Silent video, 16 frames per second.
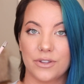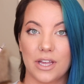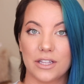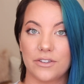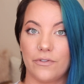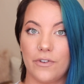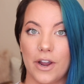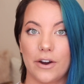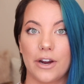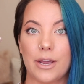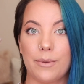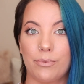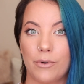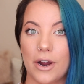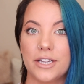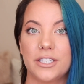so that's
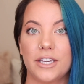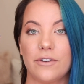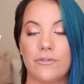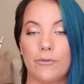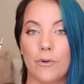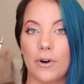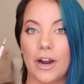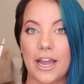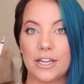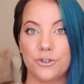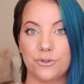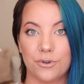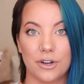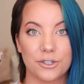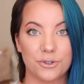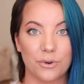very pricey for a
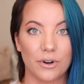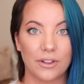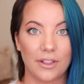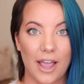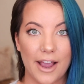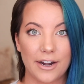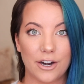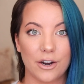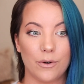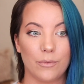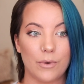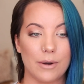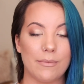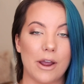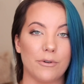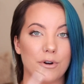drugstore liner
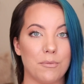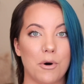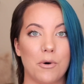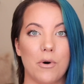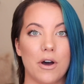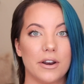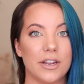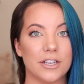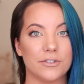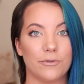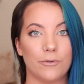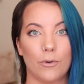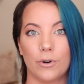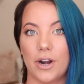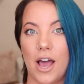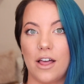when my Rimmel one is
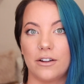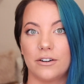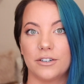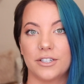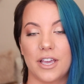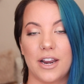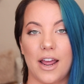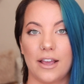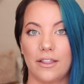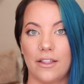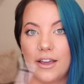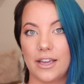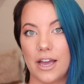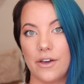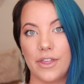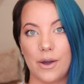$4, and I
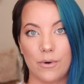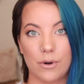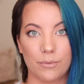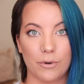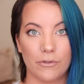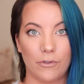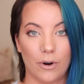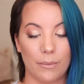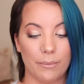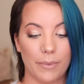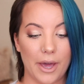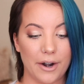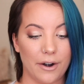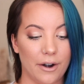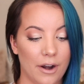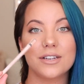like how that one performed
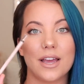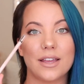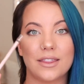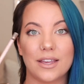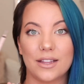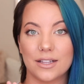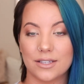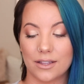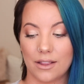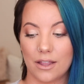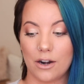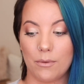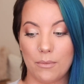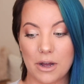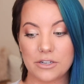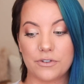better. I think that's a
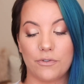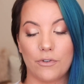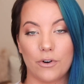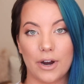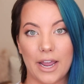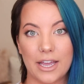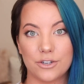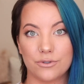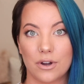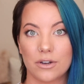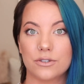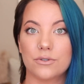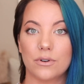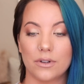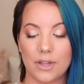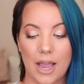little much for a
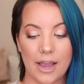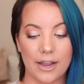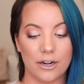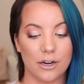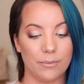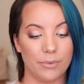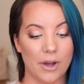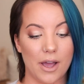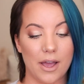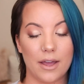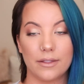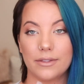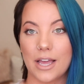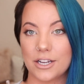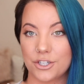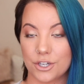drugstore liner, but
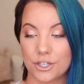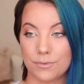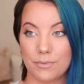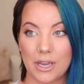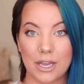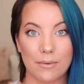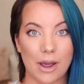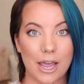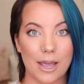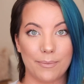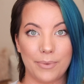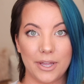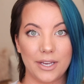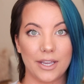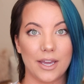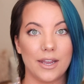that's just me and my
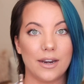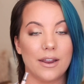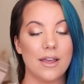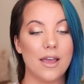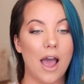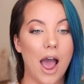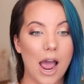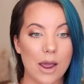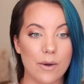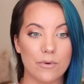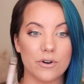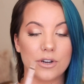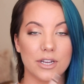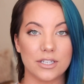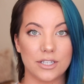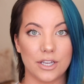opinion. I
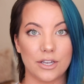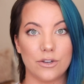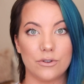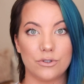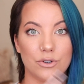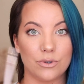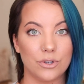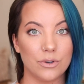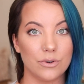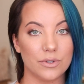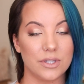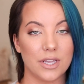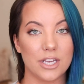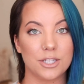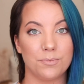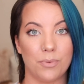will continue to
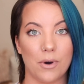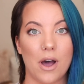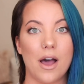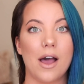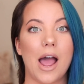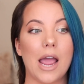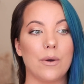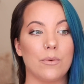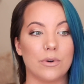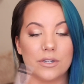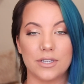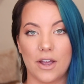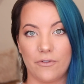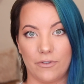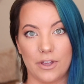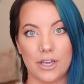use this, but I will
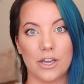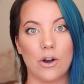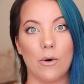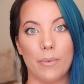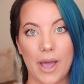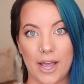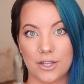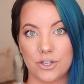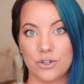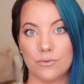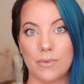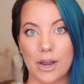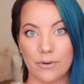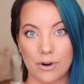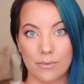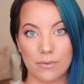definitely go back to
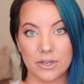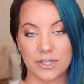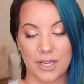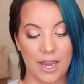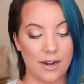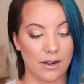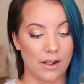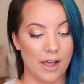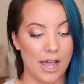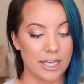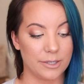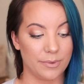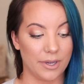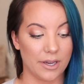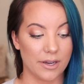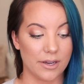my Rimmel
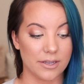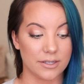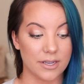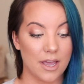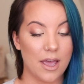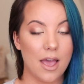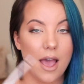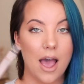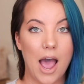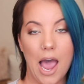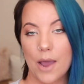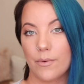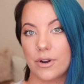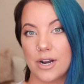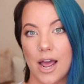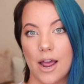Scandaleyes because
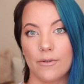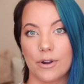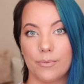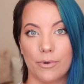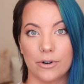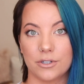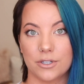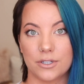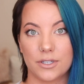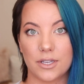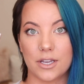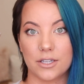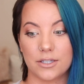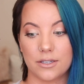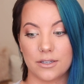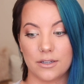I would not repurchase
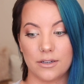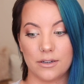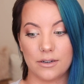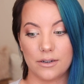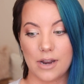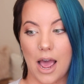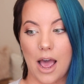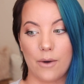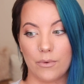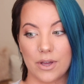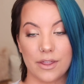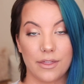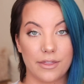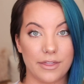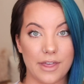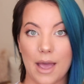this, not
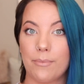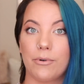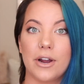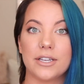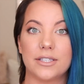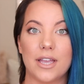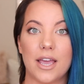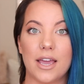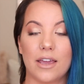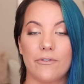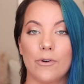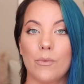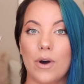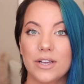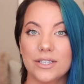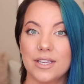with that price tag. If
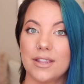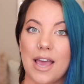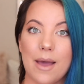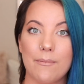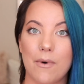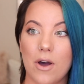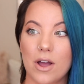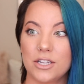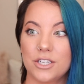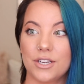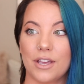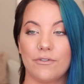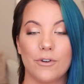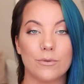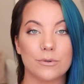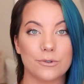it wasn't that much,
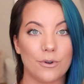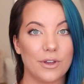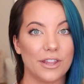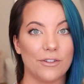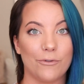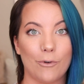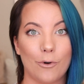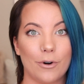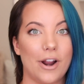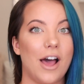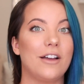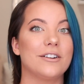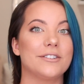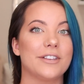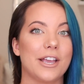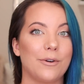if it was only the
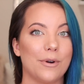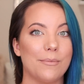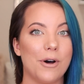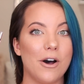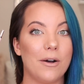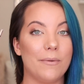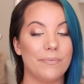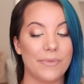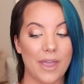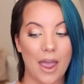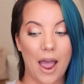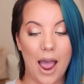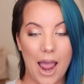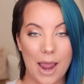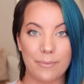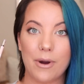$4 like Rimmel,
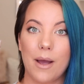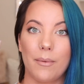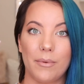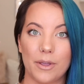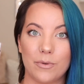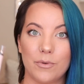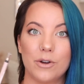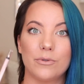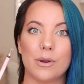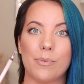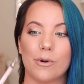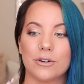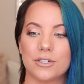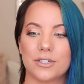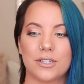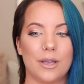I probably would
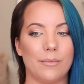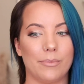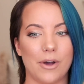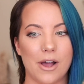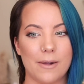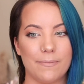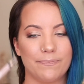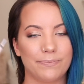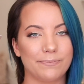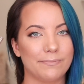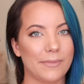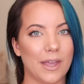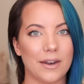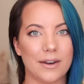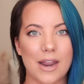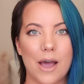repurchase it, but
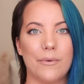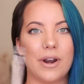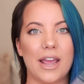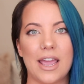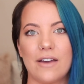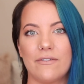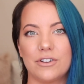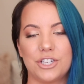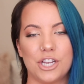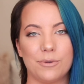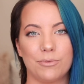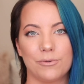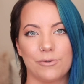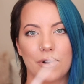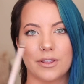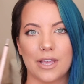not when I have a
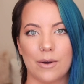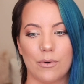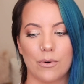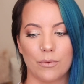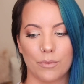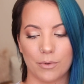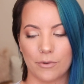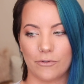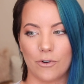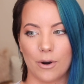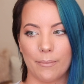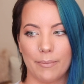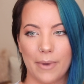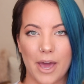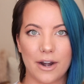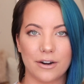cheaper one that will
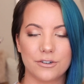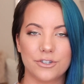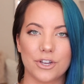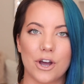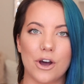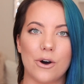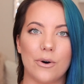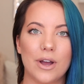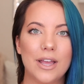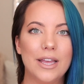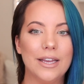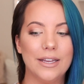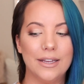perform better. So